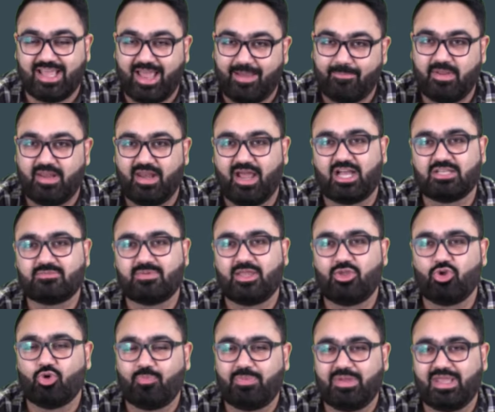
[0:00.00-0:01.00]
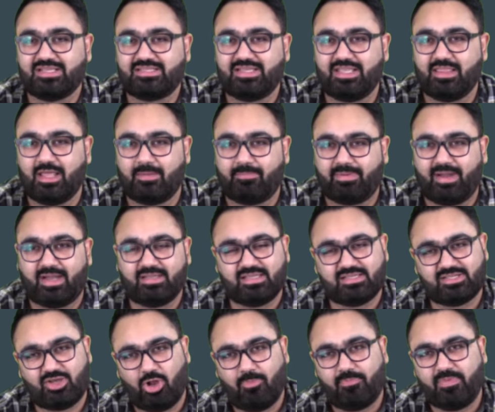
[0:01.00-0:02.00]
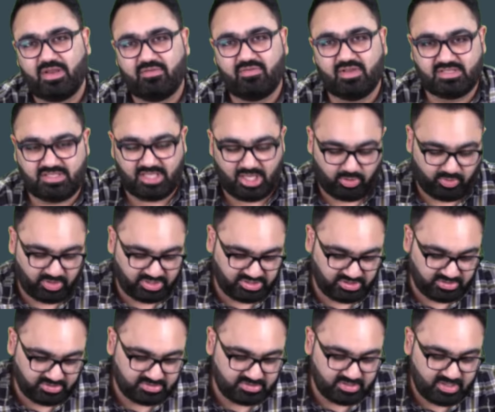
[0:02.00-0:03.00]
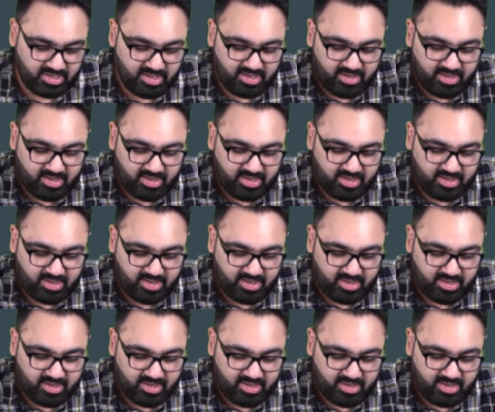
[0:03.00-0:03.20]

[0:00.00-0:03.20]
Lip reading: have been asked by UPSC in the past. These are all previous year questions.